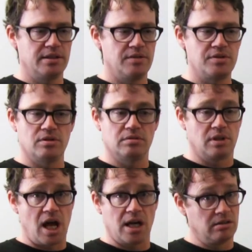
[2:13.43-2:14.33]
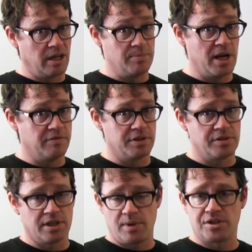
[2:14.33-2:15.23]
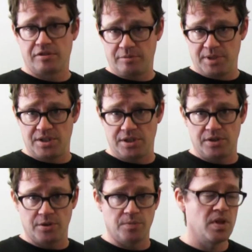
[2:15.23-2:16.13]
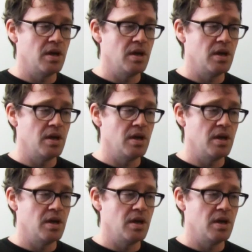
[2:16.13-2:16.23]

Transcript: gives you a lot of great benefits, especially from EC2.